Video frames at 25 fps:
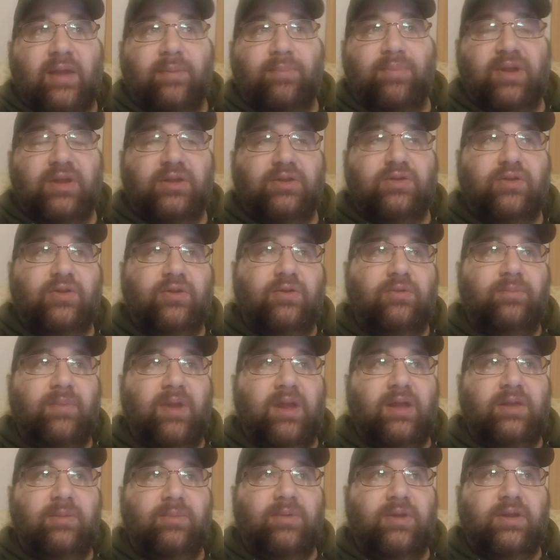I picked her
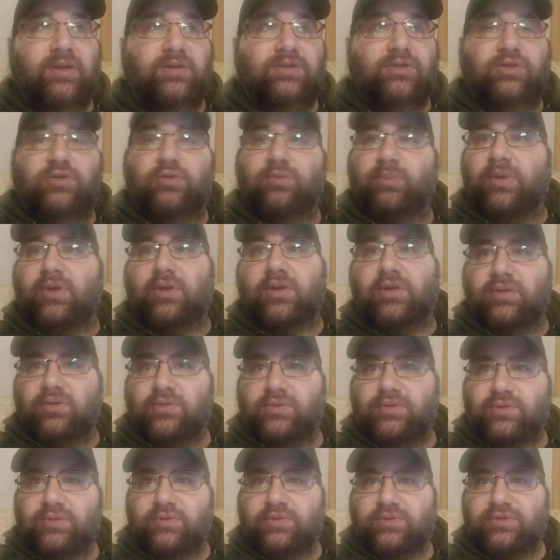mainly because Two Bearded
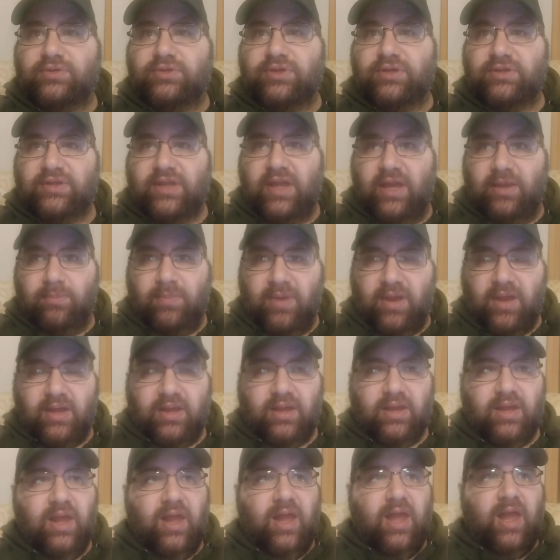Losers just came
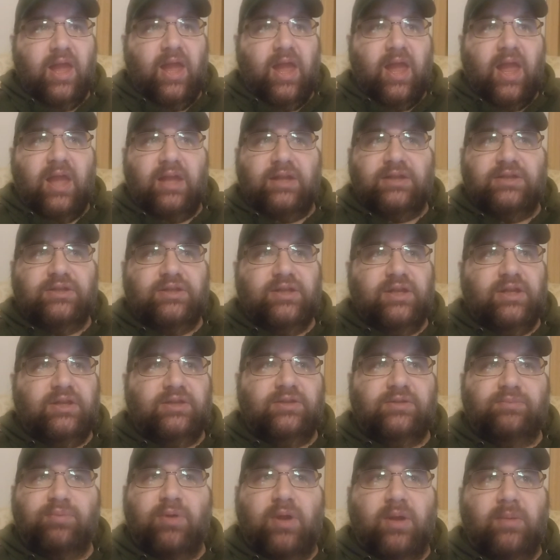back, and
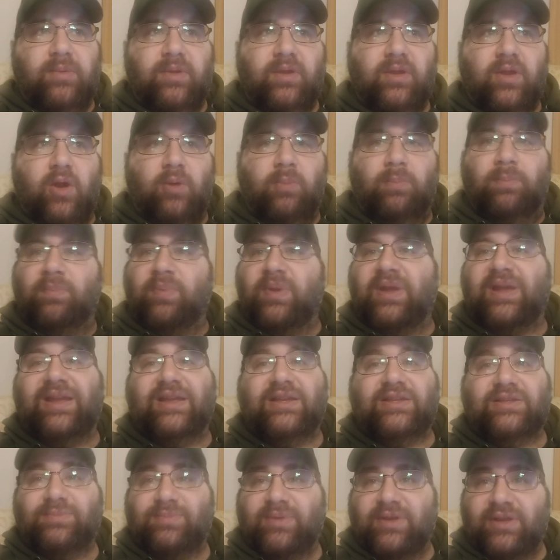she's probably our
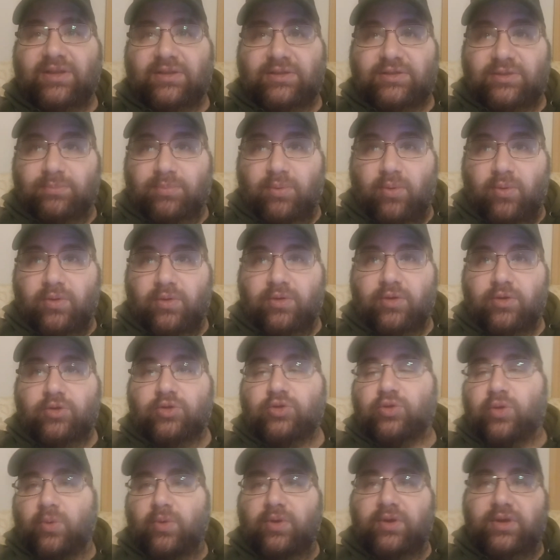biggest, biggest supporter,
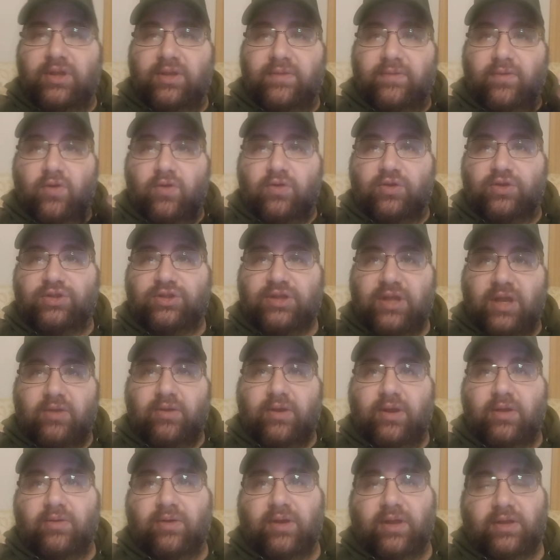so I wanted to give her a
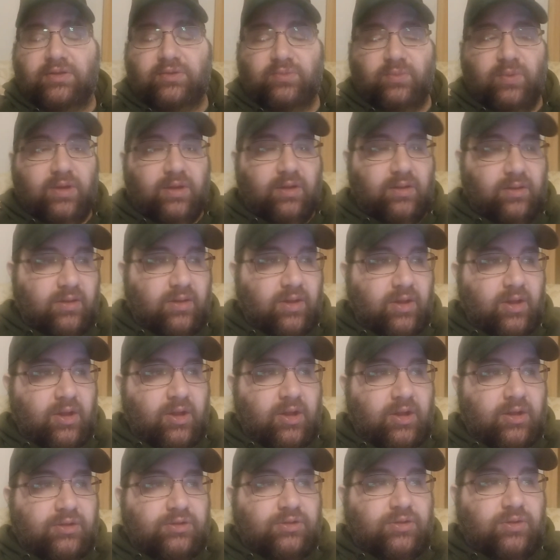shout out as well.
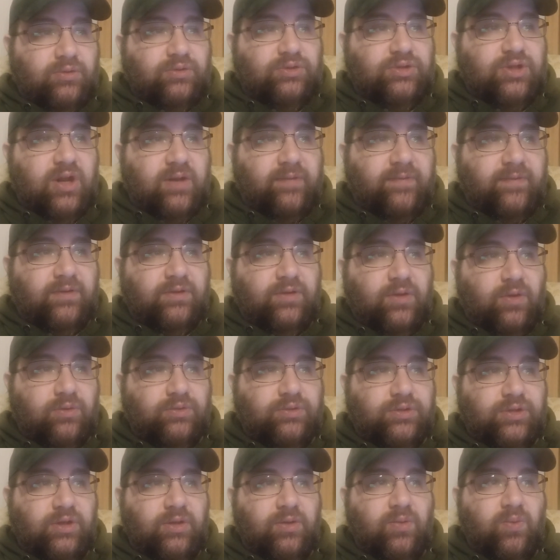So Jennifer
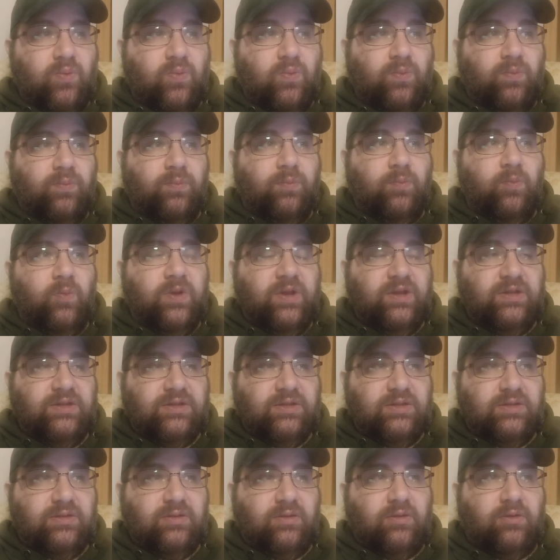Tochi
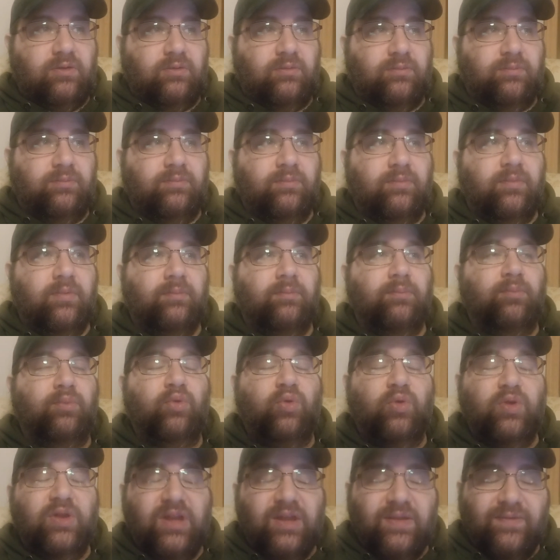recent, or
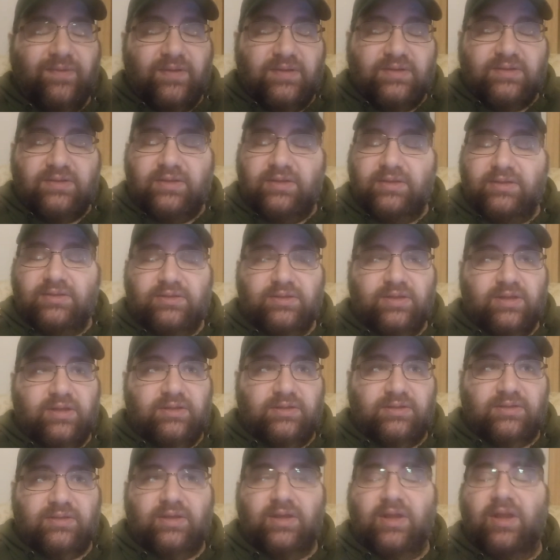previously,
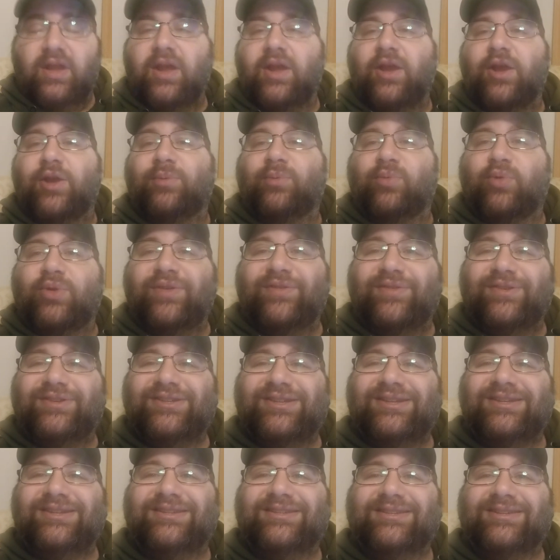jeez,
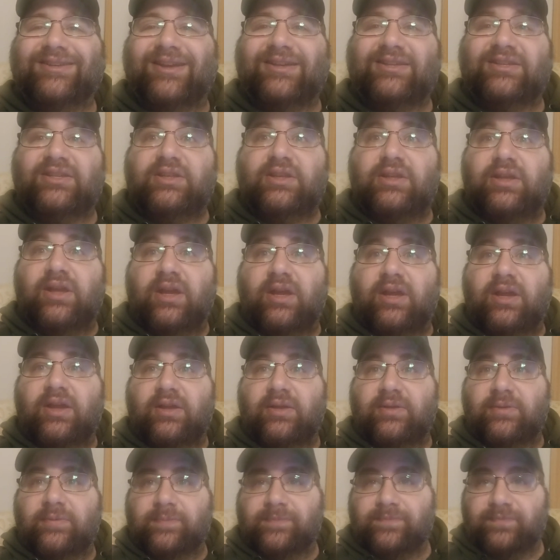previously discussed
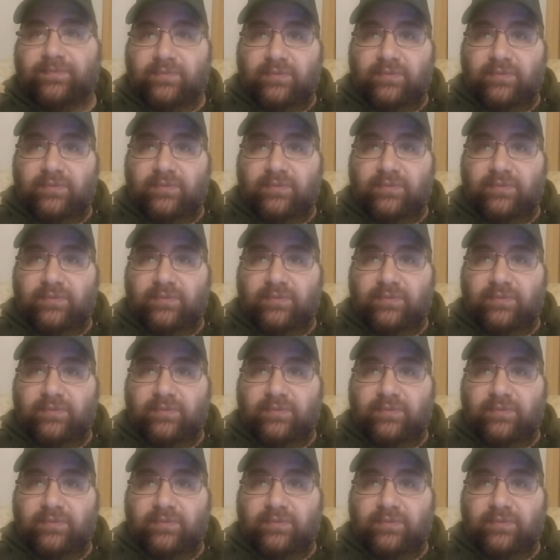uh,